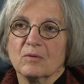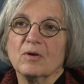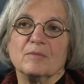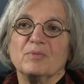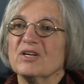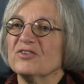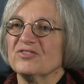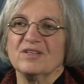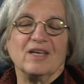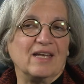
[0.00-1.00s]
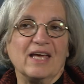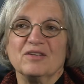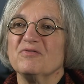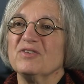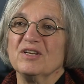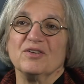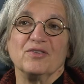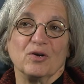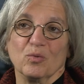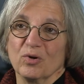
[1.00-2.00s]
Right, because it, it had to fit into
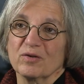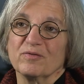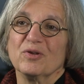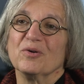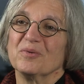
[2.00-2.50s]
their workflow.